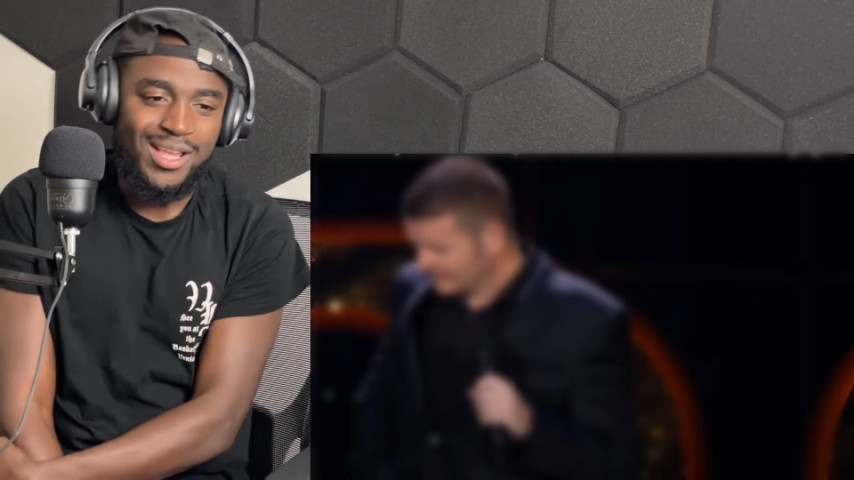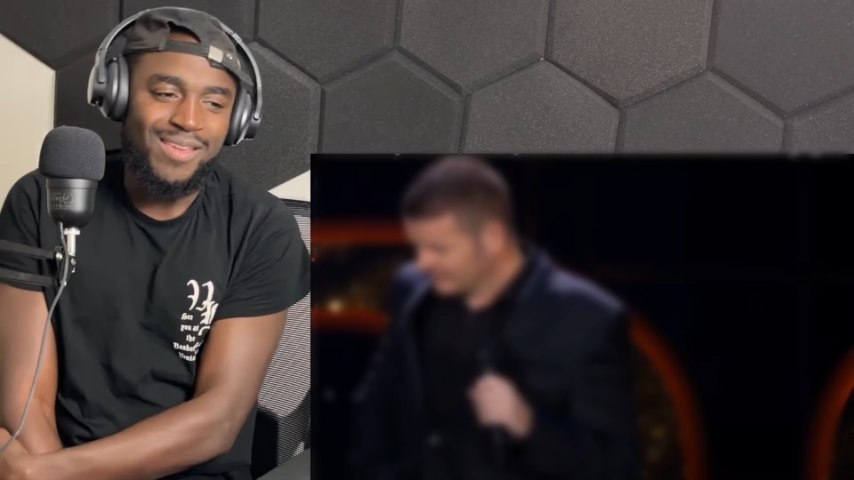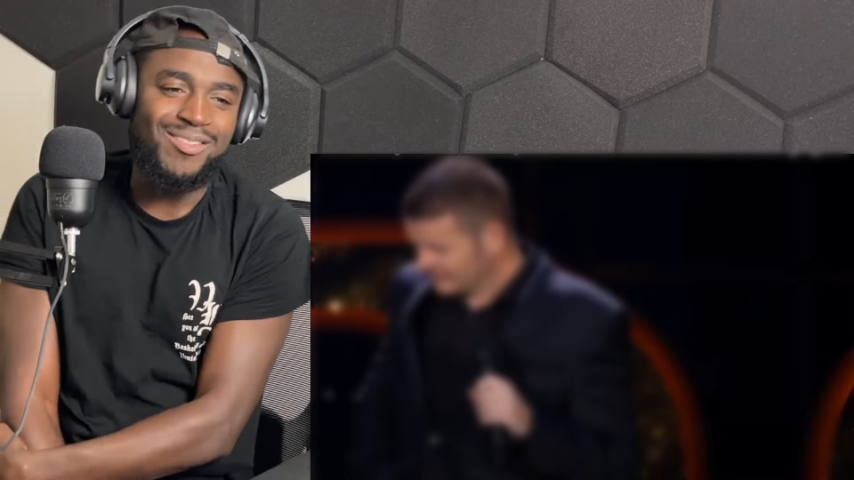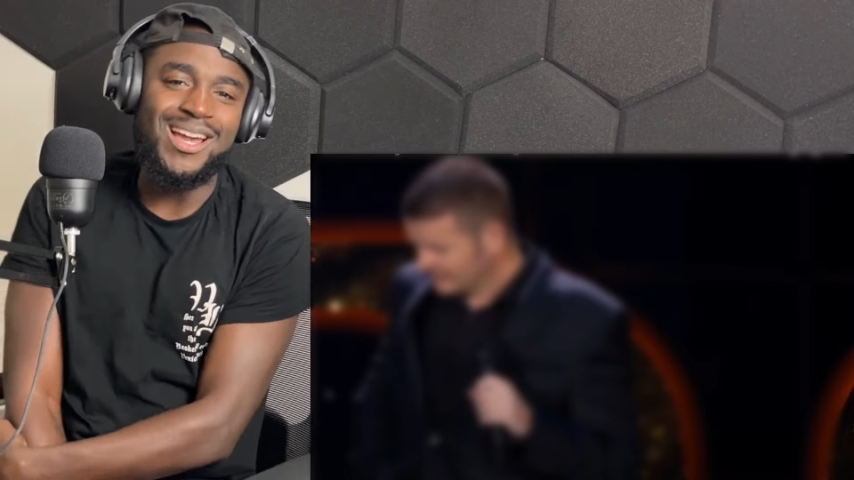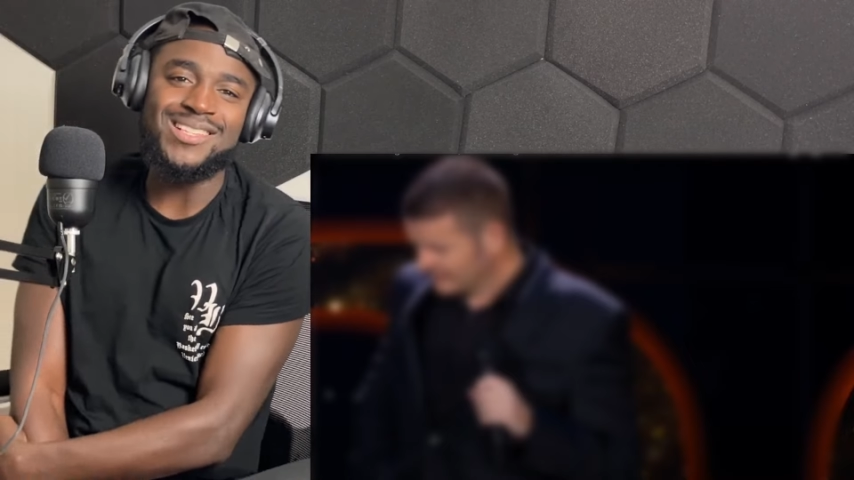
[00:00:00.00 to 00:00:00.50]
If
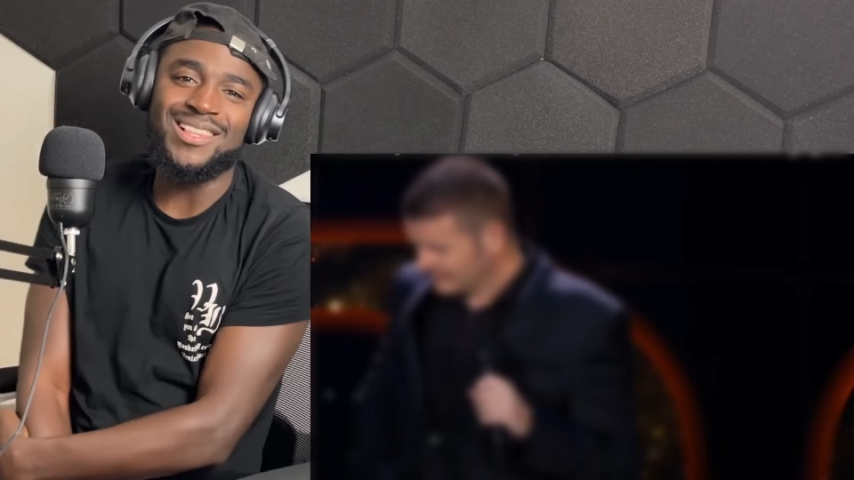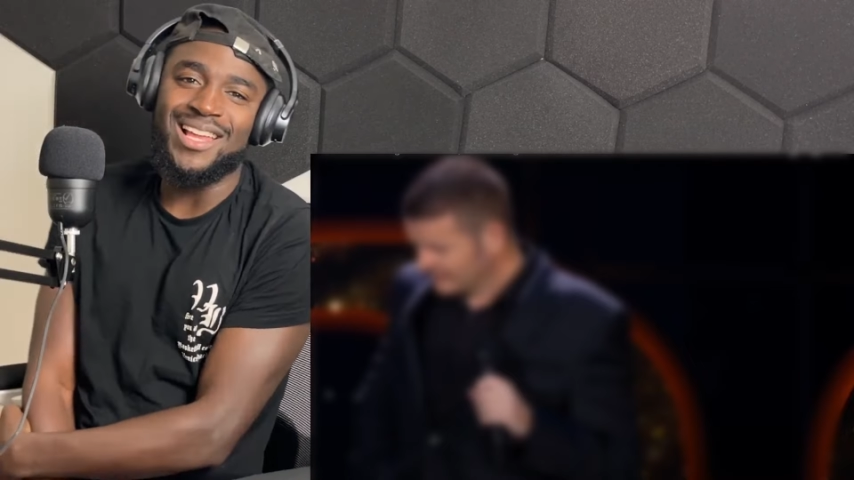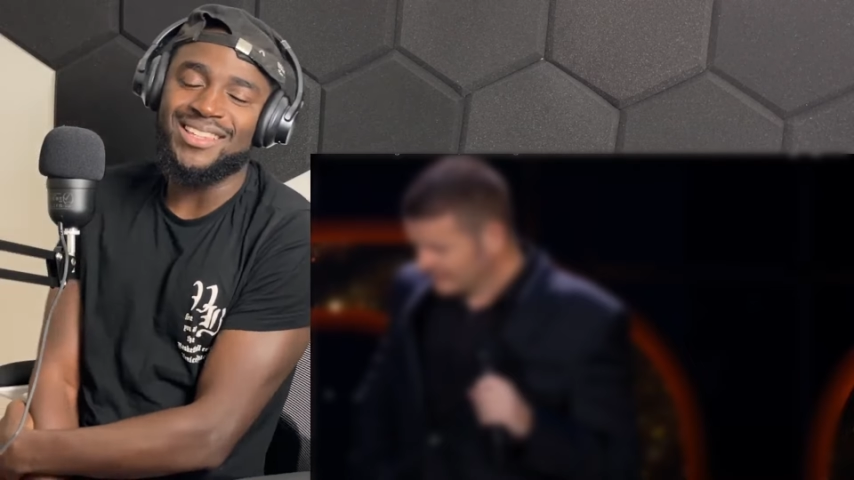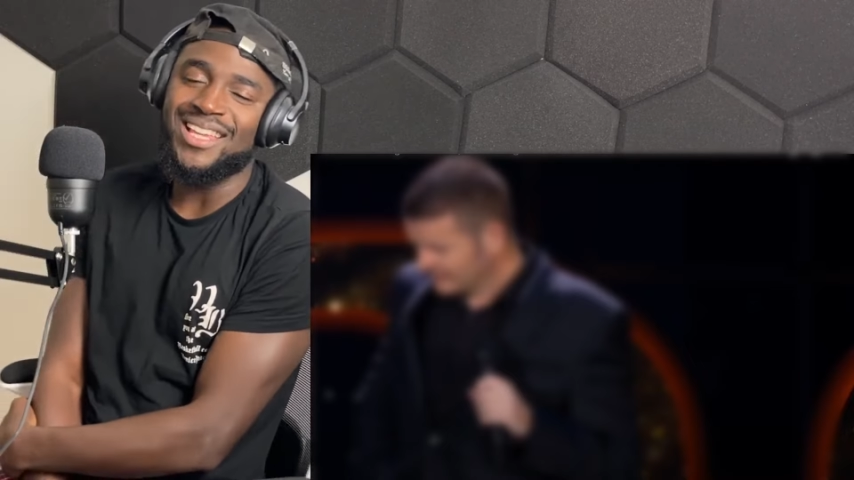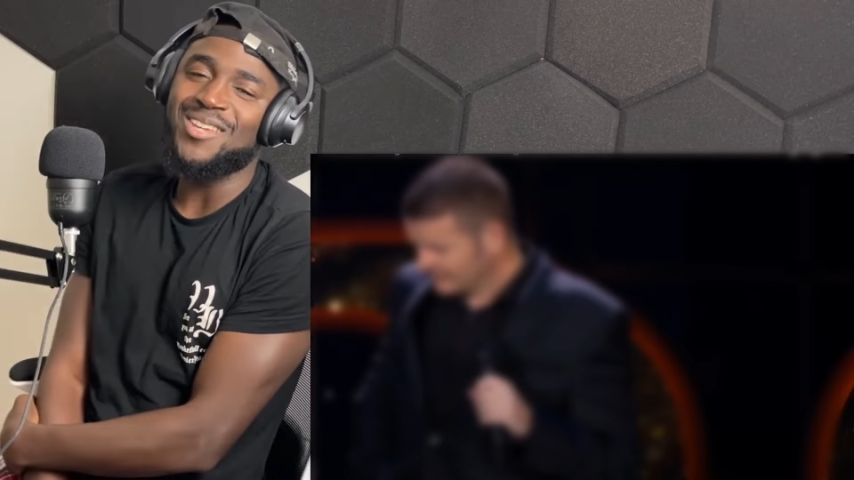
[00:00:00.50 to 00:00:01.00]
you guys
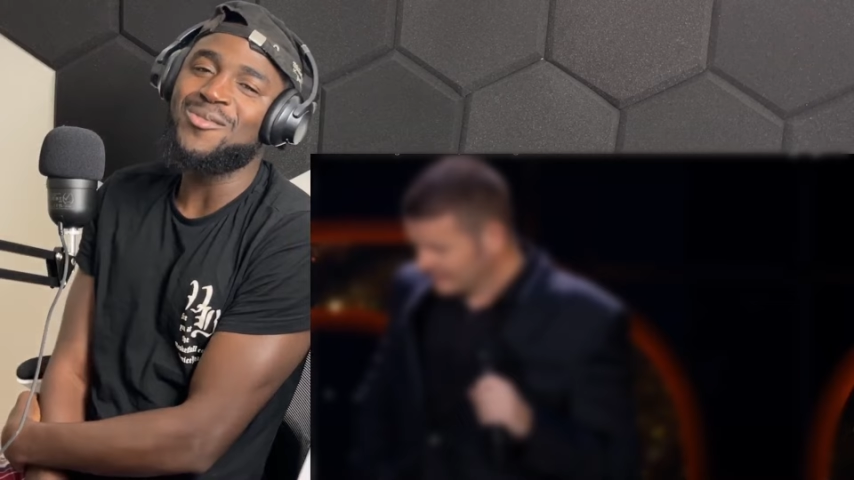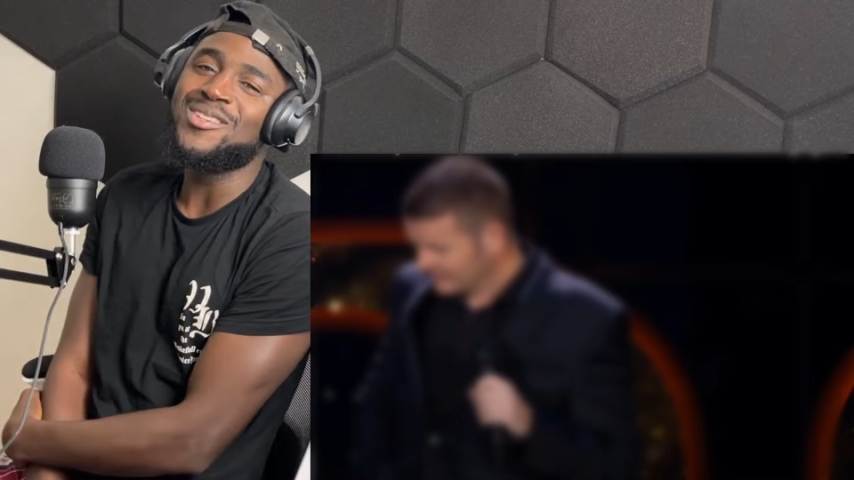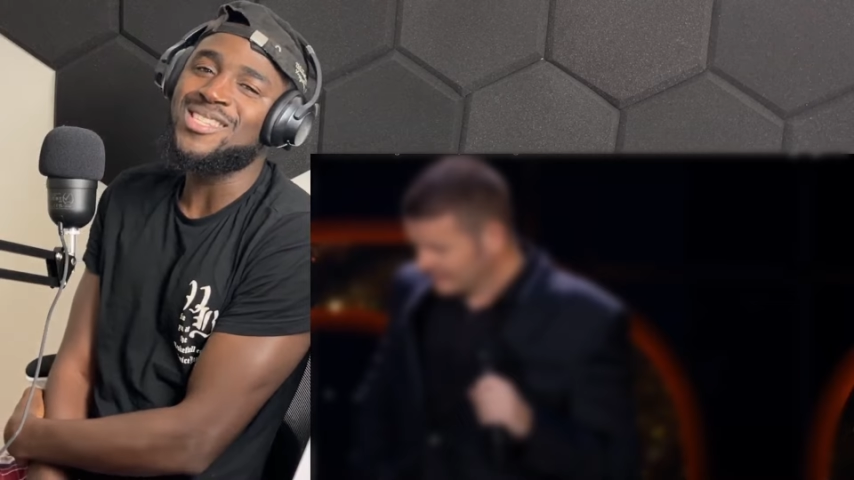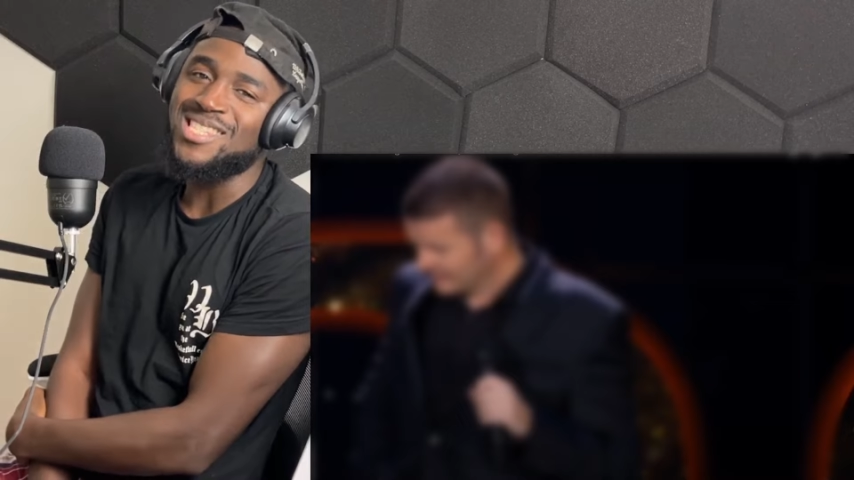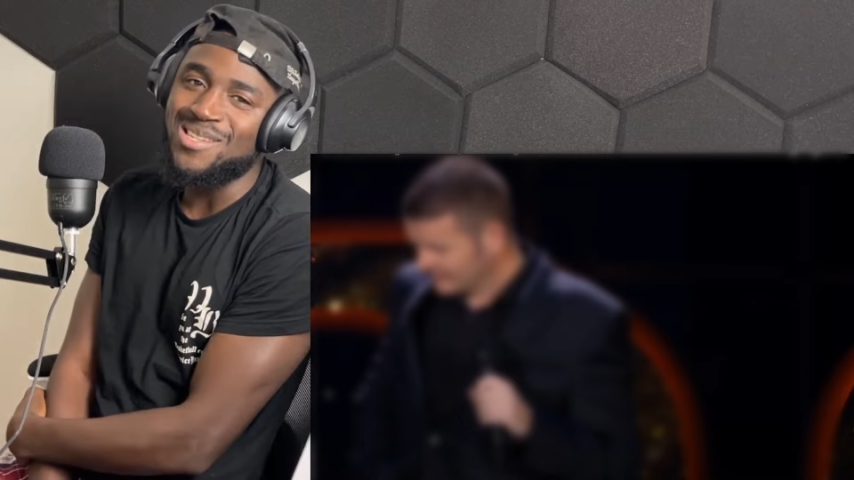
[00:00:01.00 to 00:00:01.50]
like that, you want to
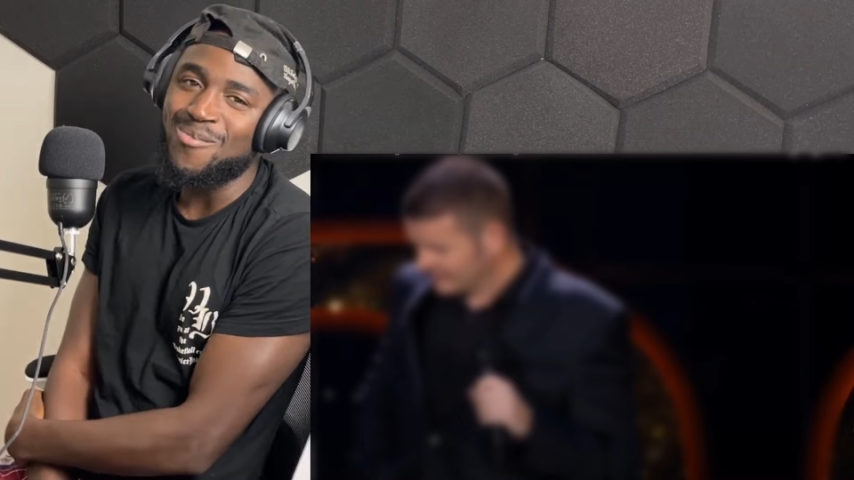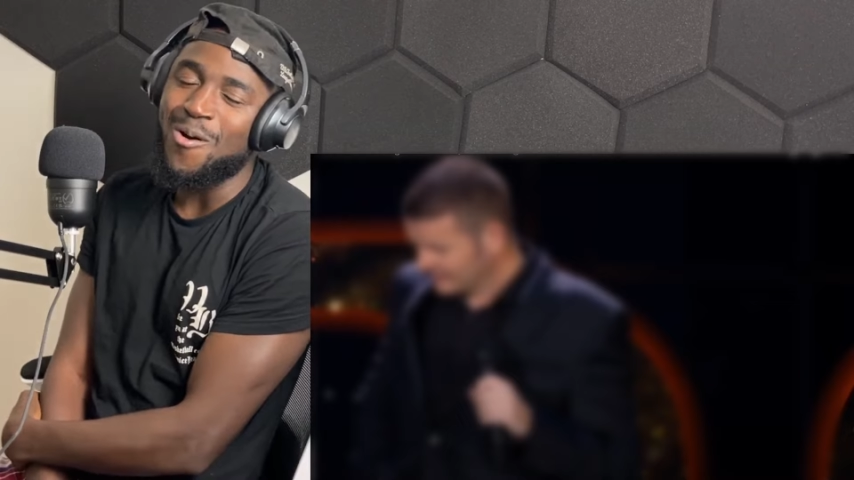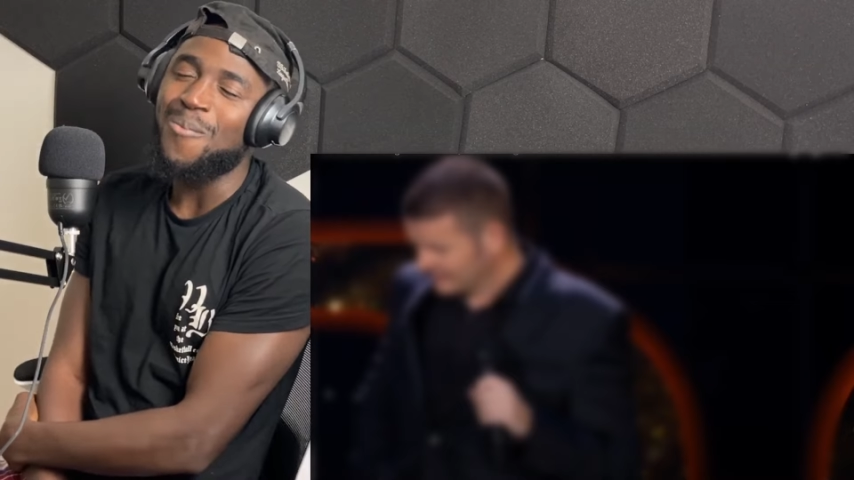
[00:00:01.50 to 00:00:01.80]
see more,